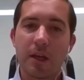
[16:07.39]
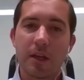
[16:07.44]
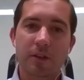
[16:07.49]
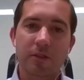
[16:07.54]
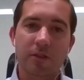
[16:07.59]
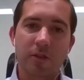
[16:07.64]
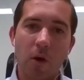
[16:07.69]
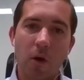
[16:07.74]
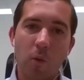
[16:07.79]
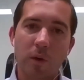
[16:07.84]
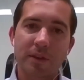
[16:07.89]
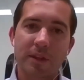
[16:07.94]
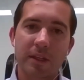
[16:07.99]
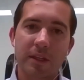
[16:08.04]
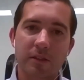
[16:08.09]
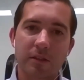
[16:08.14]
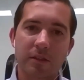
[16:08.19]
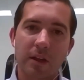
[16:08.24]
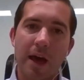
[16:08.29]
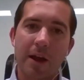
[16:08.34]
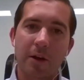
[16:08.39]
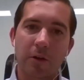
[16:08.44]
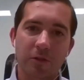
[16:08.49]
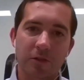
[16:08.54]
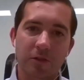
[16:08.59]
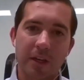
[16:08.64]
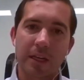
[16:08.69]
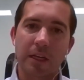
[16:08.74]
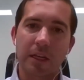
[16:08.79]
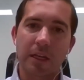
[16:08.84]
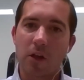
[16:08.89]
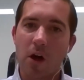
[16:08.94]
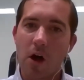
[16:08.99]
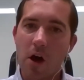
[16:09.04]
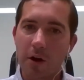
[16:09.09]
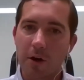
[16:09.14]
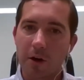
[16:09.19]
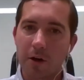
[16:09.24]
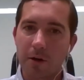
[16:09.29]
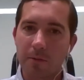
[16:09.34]
So with these laterals getting
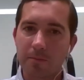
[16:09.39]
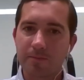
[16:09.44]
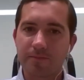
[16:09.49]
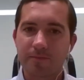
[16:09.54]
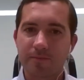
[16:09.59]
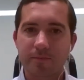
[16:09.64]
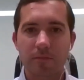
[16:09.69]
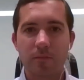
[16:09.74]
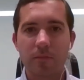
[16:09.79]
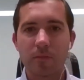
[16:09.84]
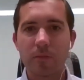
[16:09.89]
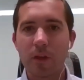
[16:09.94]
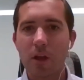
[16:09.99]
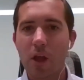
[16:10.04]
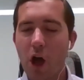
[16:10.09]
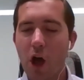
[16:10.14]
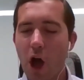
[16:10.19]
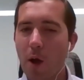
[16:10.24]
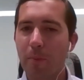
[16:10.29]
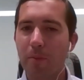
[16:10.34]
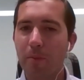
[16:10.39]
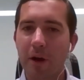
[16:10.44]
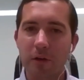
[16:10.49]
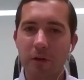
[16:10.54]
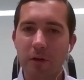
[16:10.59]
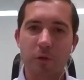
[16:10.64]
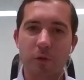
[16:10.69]
longer, operators